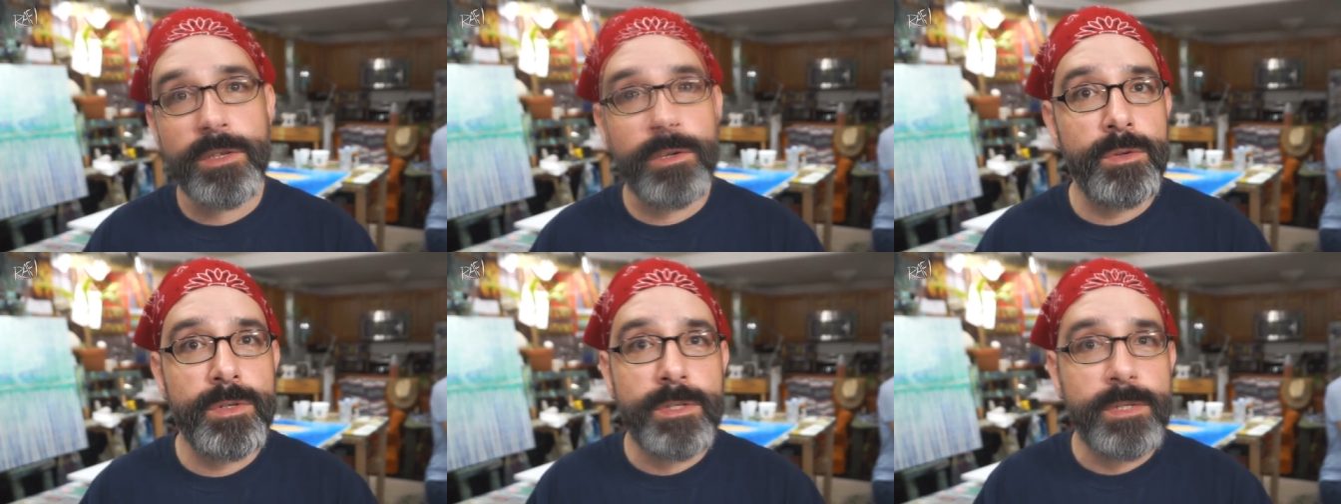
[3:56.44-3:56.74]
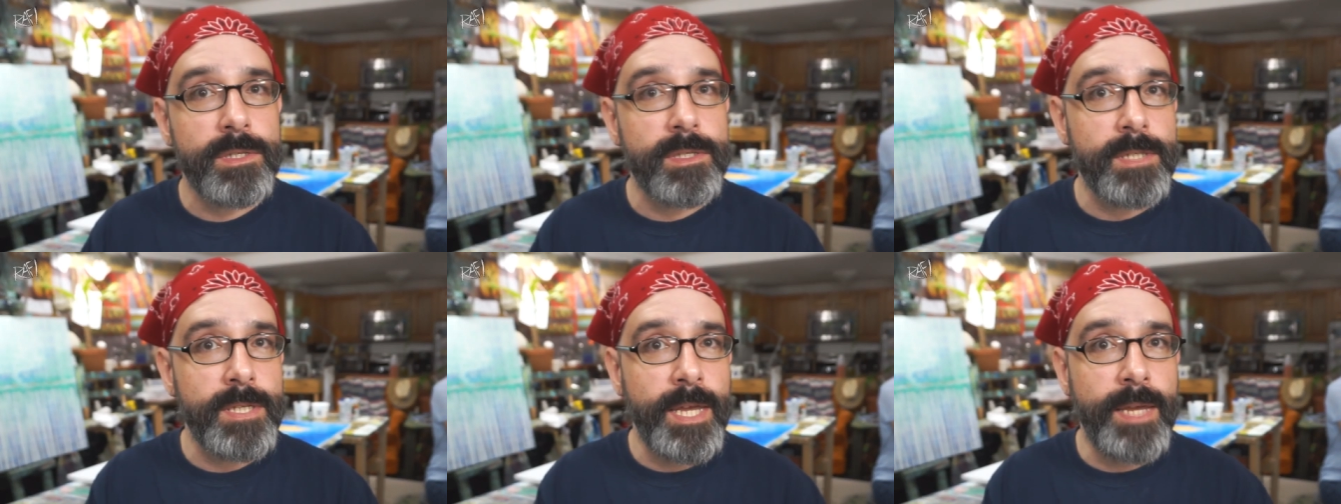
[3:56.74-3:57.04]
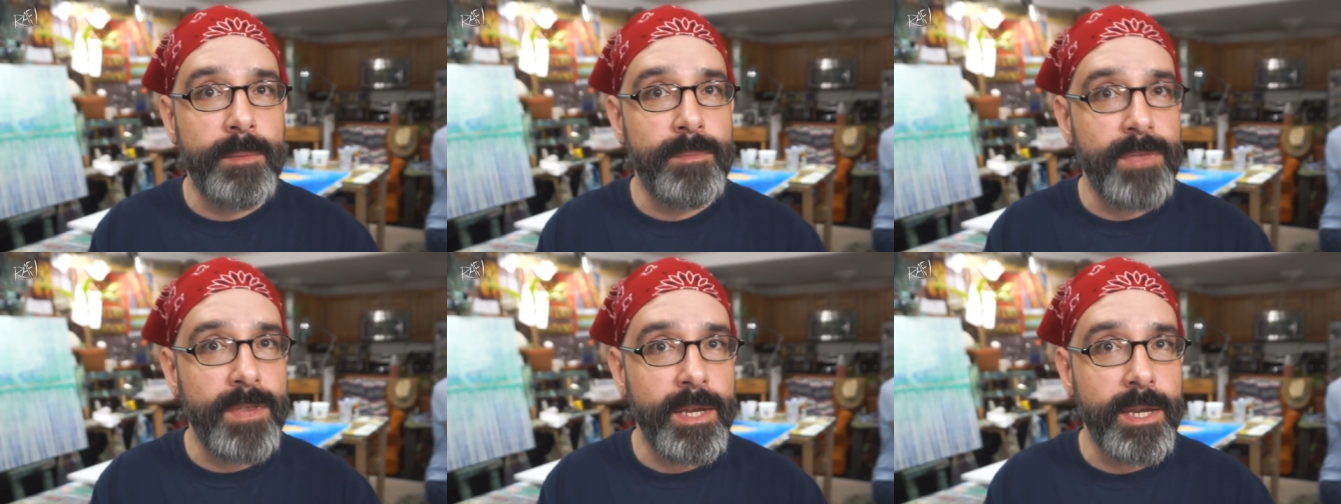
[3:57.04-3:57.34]
So it's the
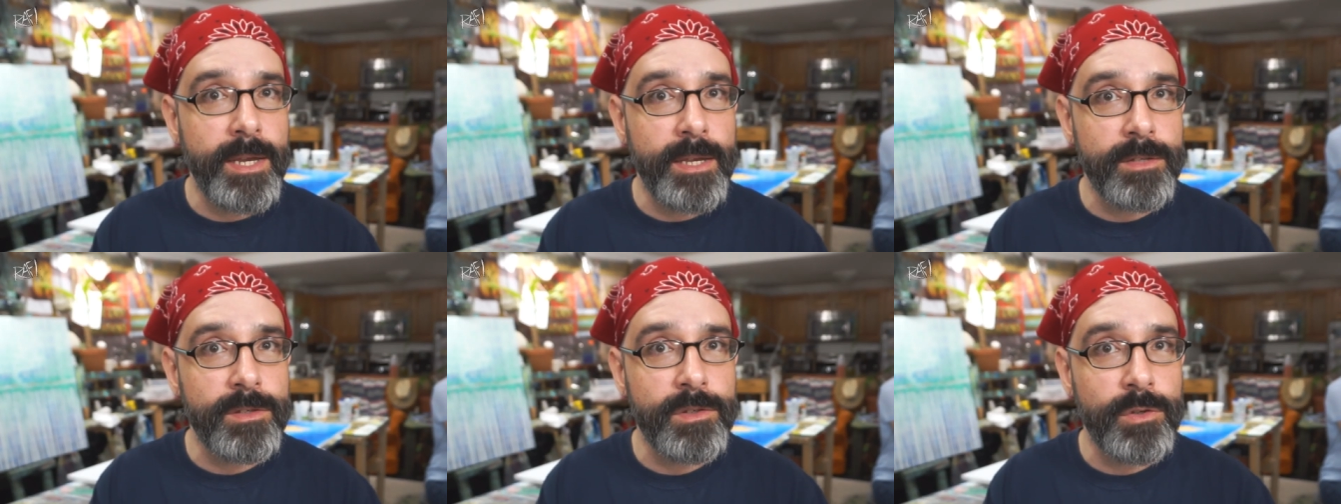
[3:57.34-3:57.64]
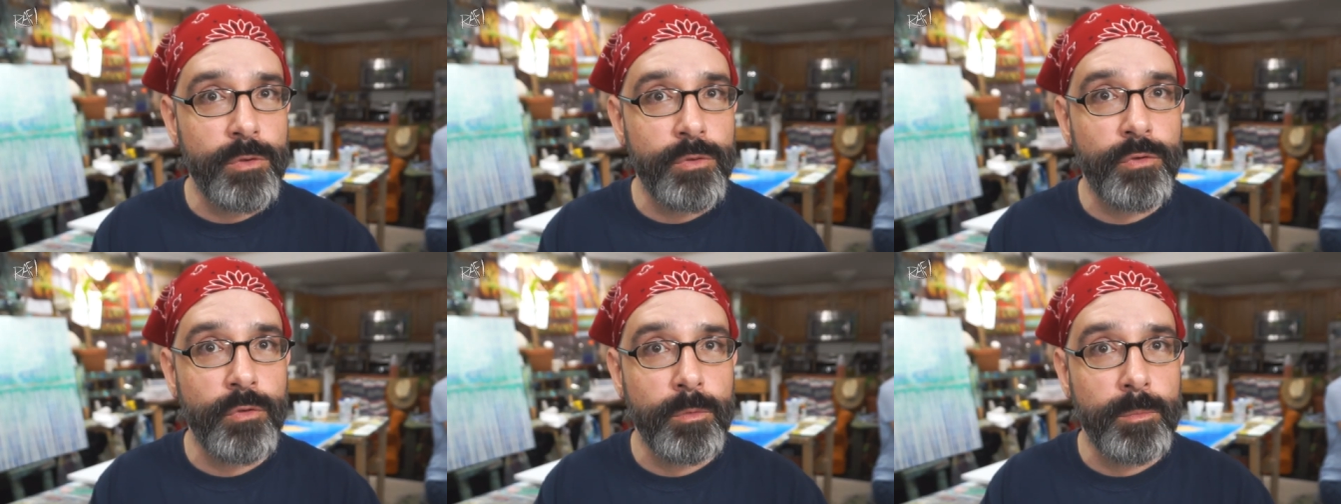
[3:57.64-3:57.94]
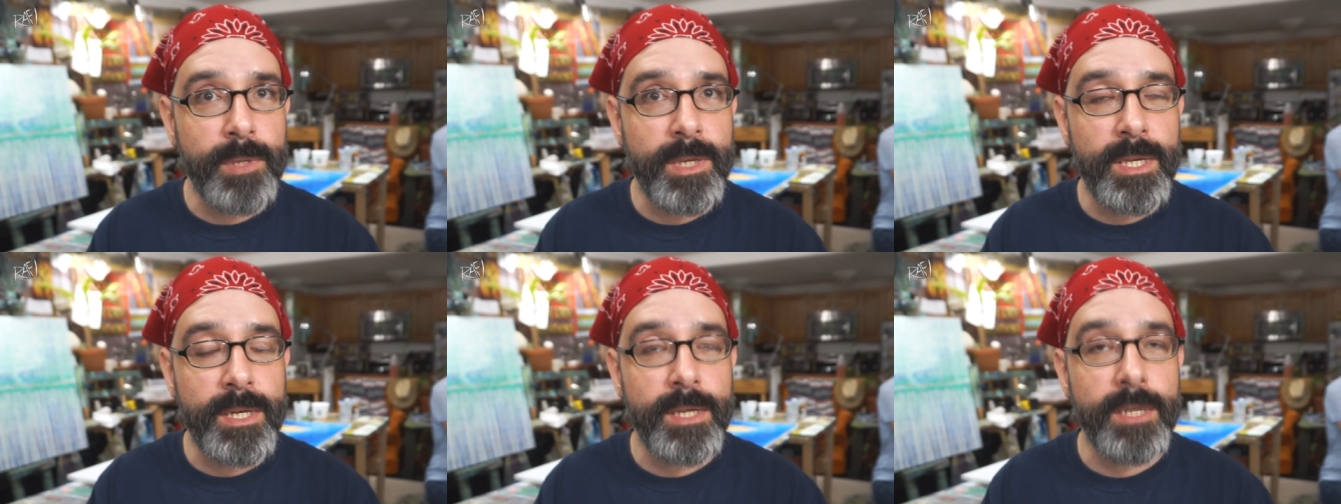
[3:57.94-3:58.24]
same thing on social
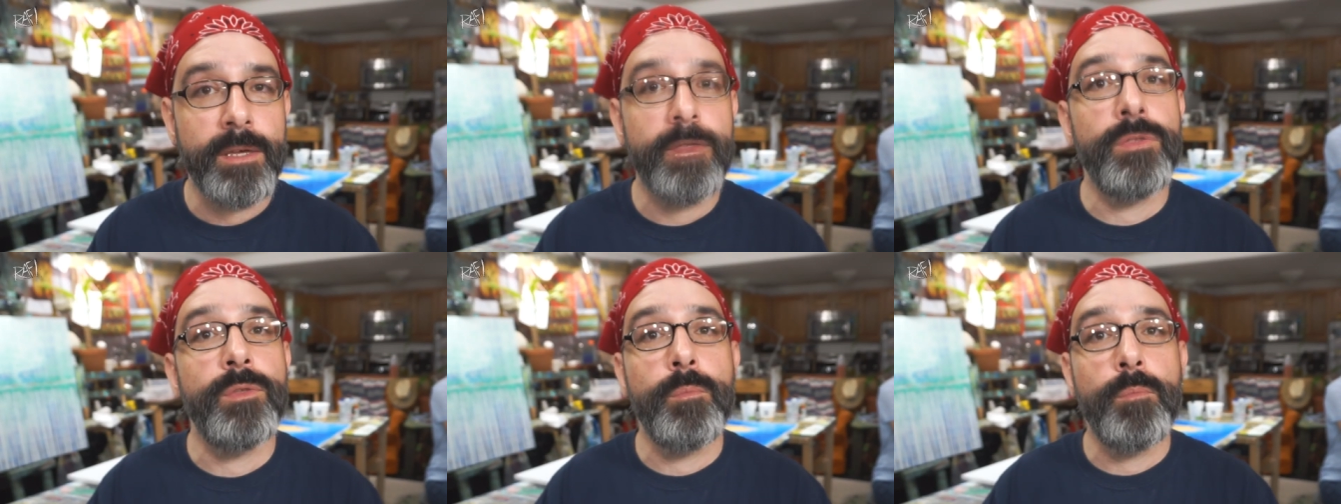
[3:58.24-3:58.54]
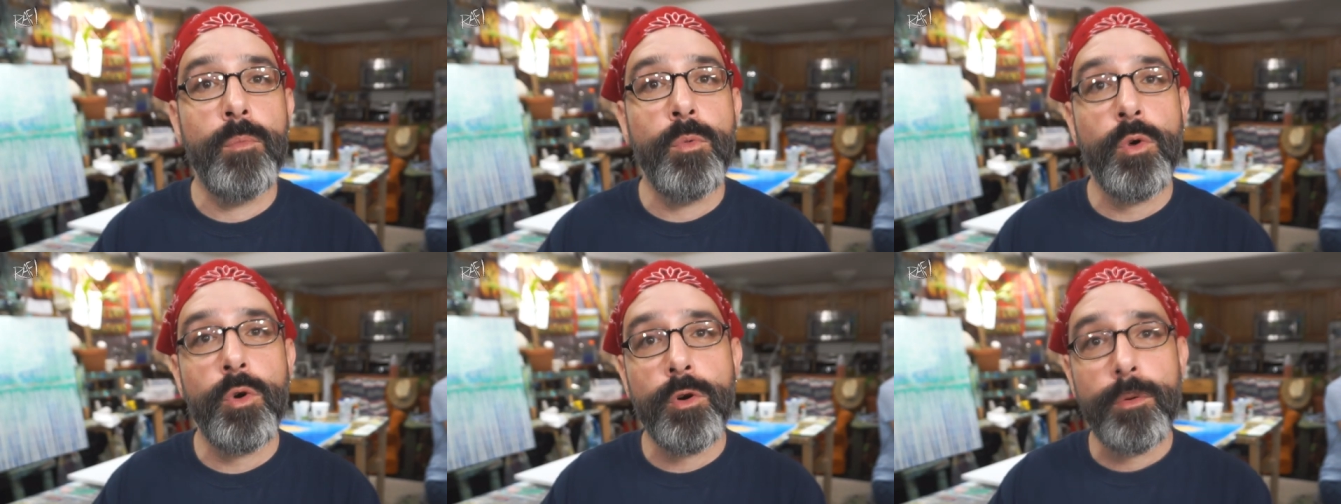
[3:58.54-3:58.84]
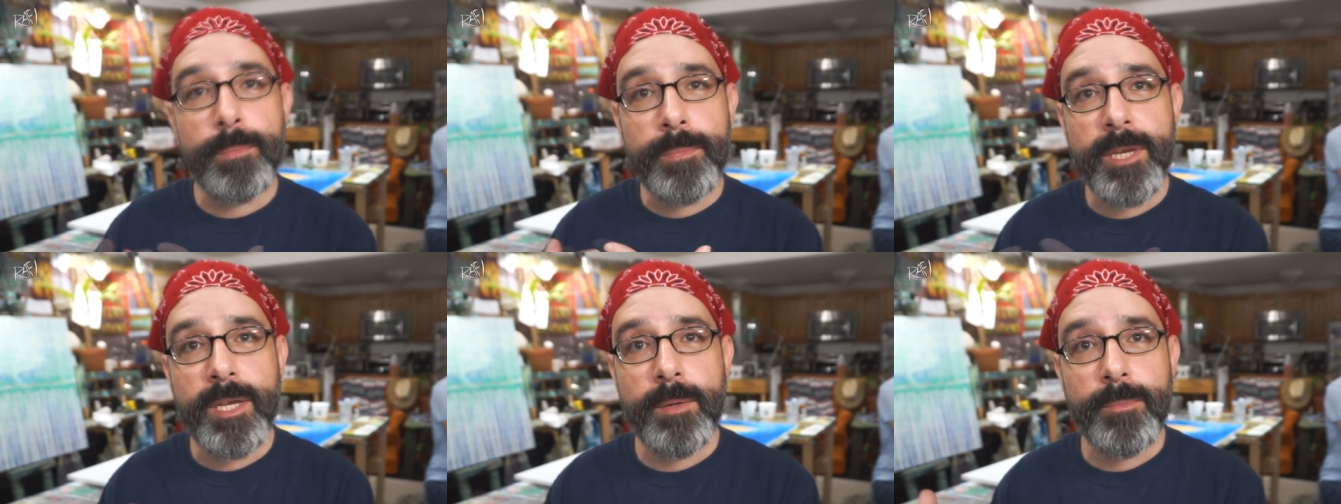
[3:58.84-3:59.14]
media. The
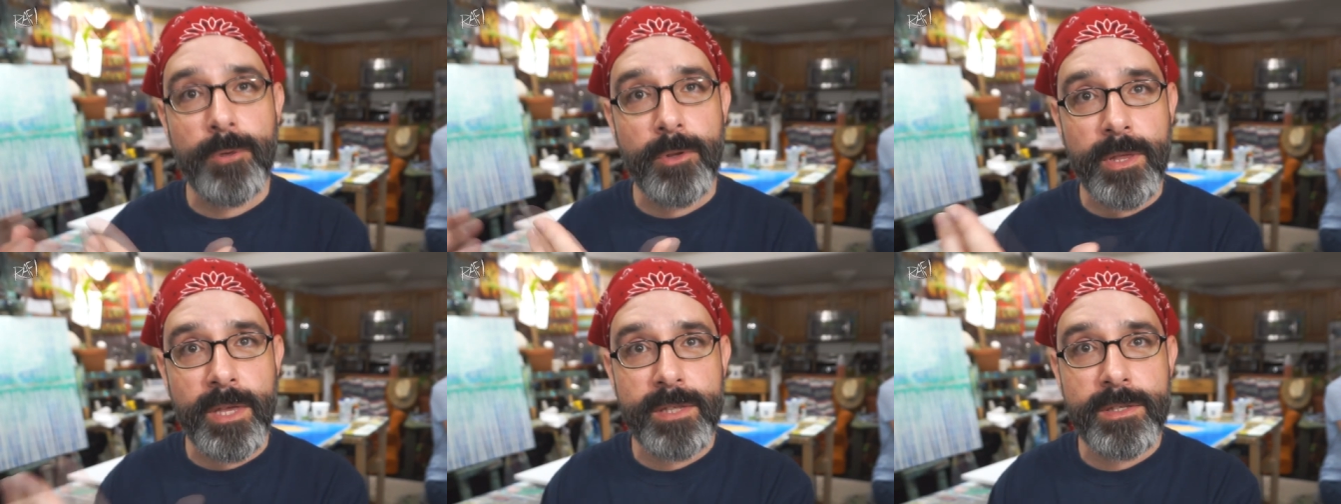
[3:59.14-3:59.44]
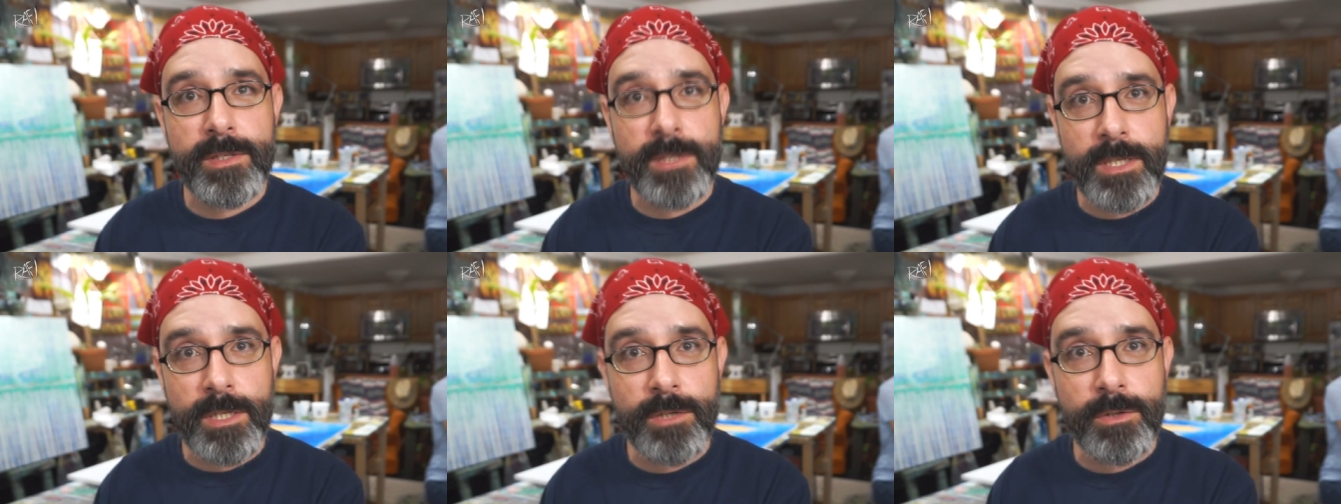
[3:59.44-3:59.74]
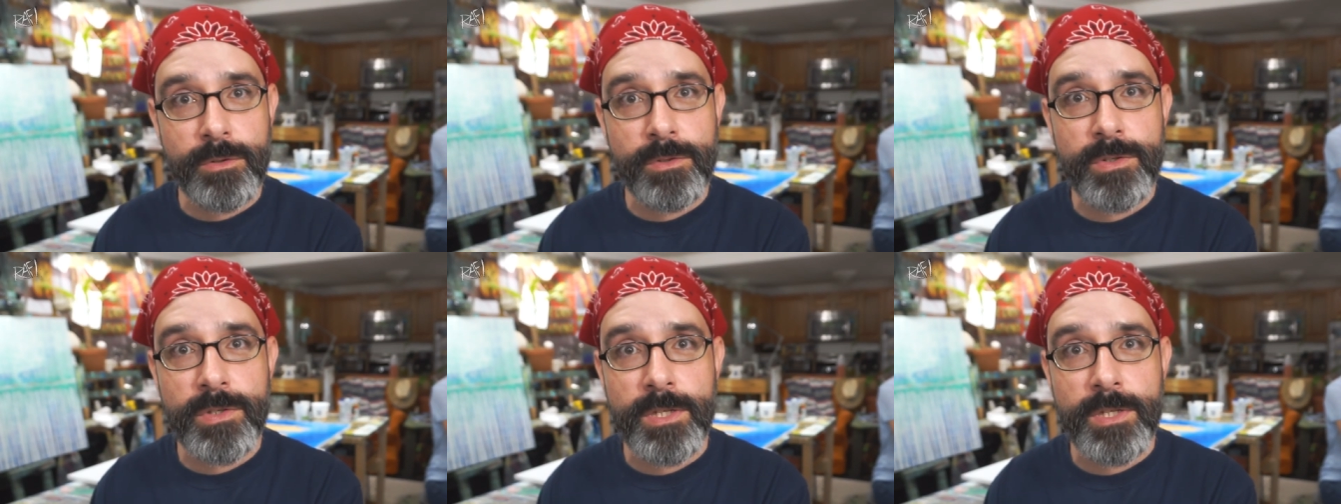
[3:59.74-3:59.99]
more people that see your